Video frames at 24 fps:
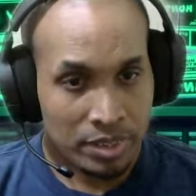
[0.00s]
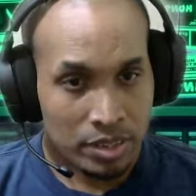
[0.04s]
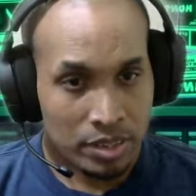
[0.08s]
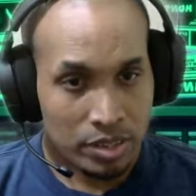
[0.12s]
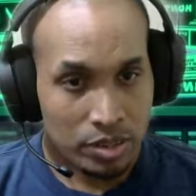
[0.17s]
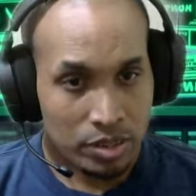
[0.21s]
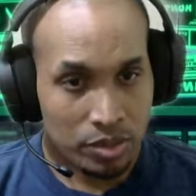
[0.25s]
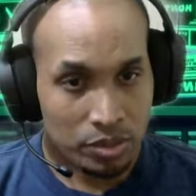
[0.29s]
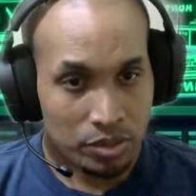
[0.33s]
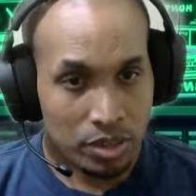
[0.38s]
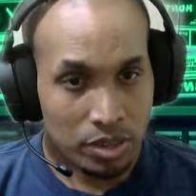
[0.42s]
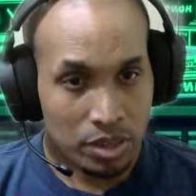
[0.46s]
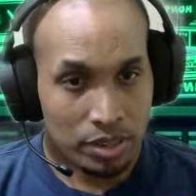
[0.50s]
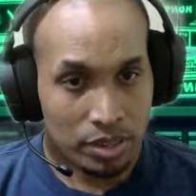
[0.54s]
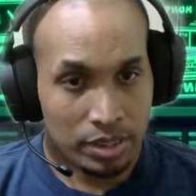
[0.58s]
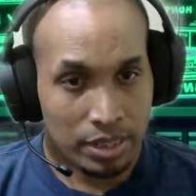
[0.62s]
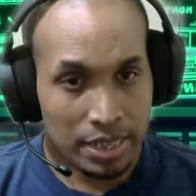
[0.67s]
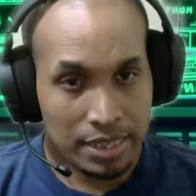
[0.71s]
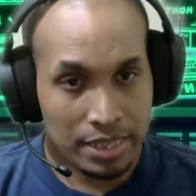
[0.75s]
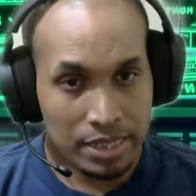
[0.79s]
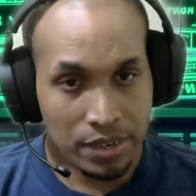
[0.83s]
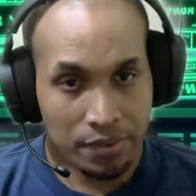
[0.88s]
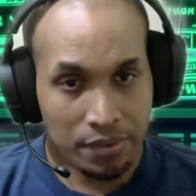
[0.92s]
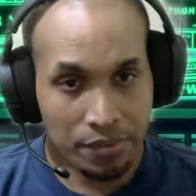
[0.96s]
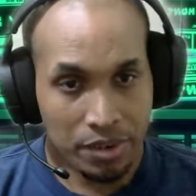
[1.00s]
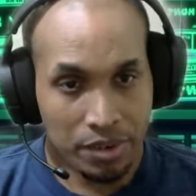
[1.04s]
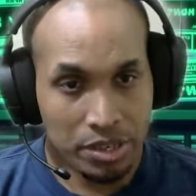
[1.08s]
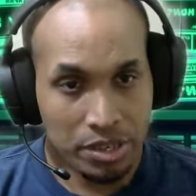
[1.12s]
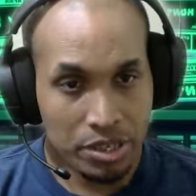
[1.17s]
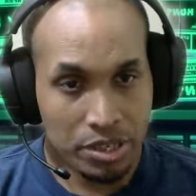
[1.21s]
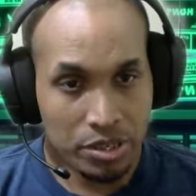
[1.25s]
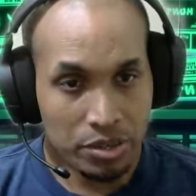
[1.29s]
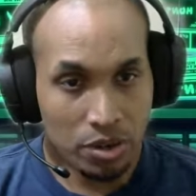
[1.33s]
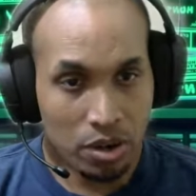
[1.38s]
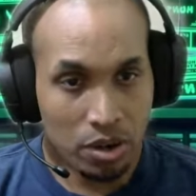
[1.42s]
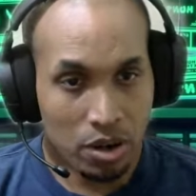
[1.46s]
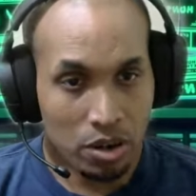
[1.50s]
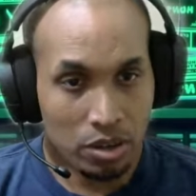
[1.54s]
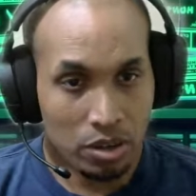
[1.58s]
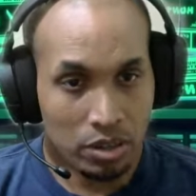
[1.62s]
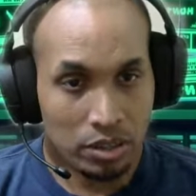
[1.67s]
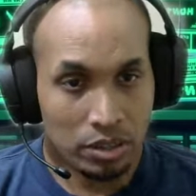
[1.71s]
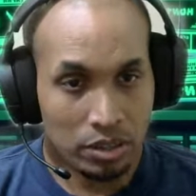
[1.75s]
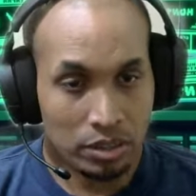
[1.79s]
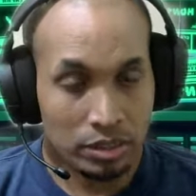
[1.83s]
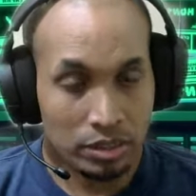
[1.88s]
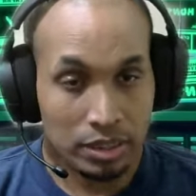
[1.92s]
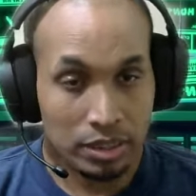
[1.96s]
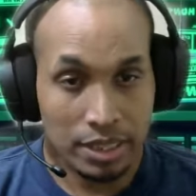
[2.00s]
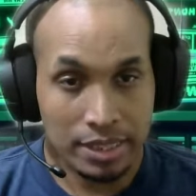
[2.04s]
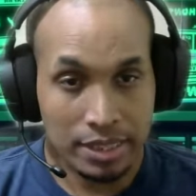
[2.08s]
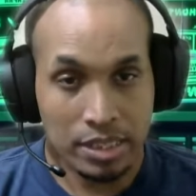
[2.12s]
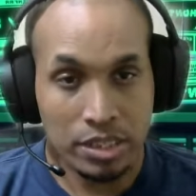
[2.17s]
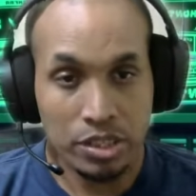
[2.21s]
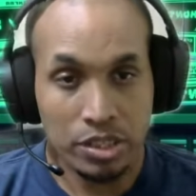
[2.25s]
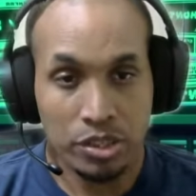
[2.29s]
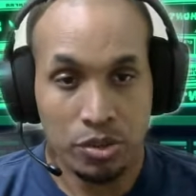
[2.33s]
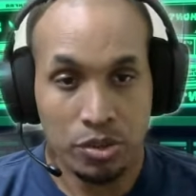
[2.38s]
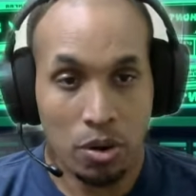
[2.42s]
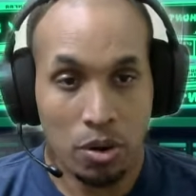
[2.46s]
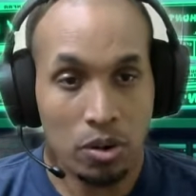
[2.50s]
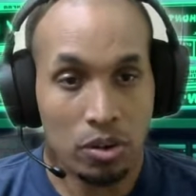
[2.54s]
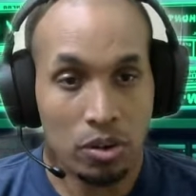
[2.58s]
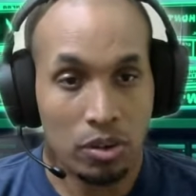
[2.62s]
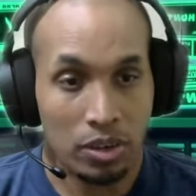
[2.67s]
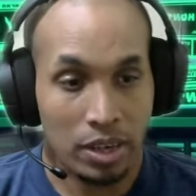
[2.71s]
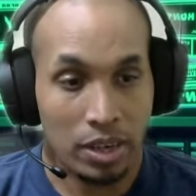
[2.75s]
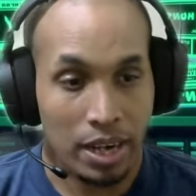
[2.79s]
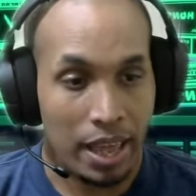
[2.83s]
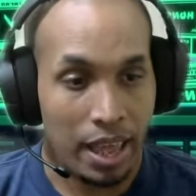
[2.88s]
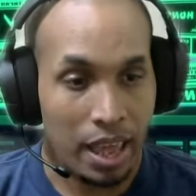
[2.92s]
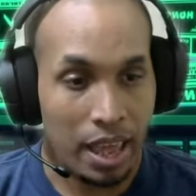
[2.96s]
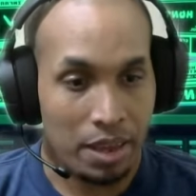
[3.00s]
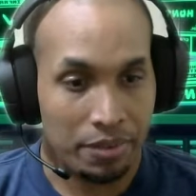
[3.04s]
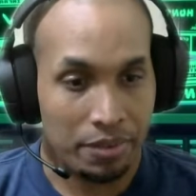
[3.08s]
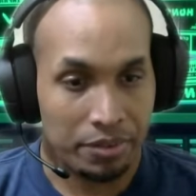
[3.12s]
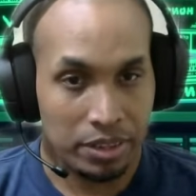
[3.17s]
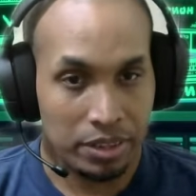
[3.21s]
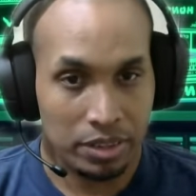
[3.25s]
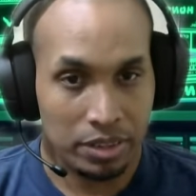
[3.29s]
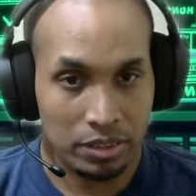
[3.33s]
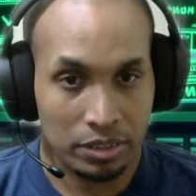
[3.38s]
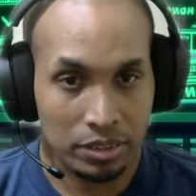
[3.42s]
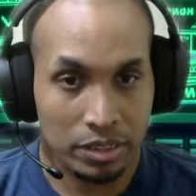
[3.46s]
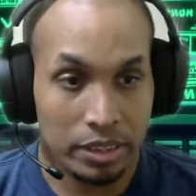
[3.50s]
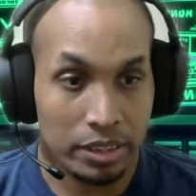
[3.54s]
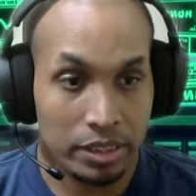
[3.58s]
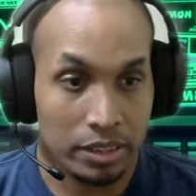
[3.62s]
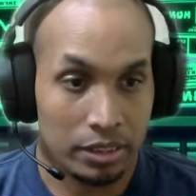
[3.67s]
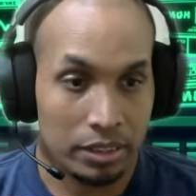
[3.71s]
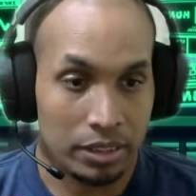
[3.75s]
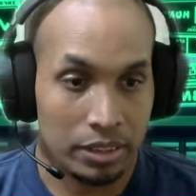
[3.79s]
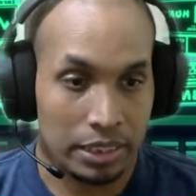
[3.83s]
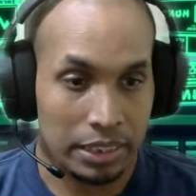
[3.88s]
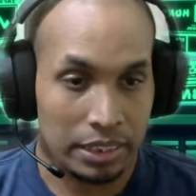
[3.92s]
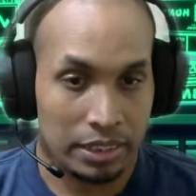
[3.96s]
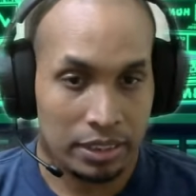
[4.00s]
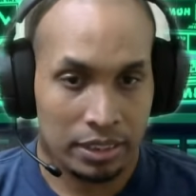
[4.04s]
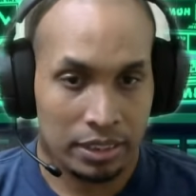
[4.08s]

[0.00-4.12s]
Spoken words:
So that's a very strong. That's a stronghold I have here, literally.